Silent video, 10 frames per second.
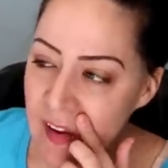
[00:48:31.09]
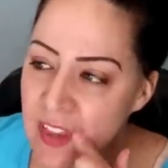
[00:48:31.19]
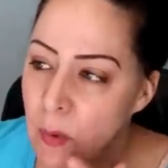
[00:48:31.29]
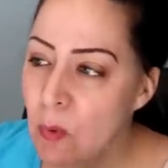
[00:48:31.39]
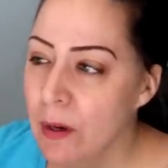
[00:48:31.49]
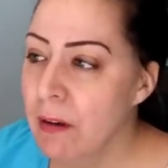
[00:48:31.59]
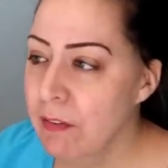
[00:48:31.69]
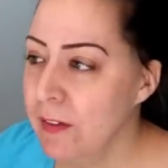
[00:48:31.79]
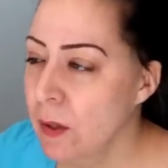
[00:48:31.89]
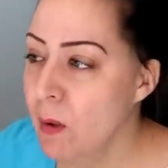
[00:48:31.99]
There were a
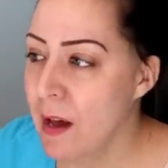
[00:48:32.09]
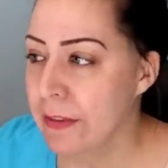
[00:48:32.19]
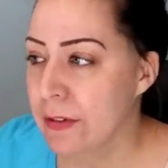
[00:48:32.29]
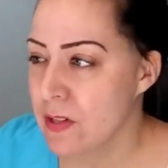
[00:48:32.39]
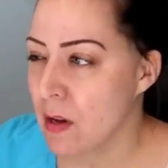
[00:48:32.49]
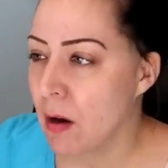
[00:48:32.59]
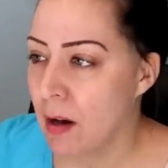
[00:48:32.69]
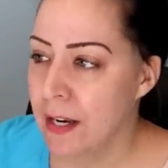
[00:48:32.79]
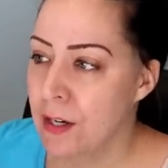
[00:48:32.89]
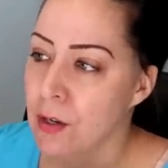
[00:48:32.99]
few others
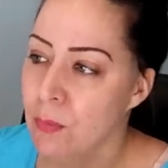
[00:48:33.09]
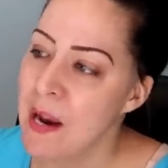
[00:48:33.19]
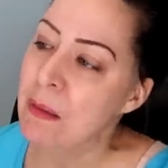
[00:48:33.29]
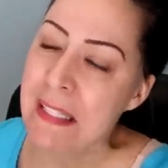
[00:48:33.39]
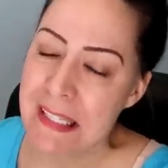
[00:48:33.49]
on around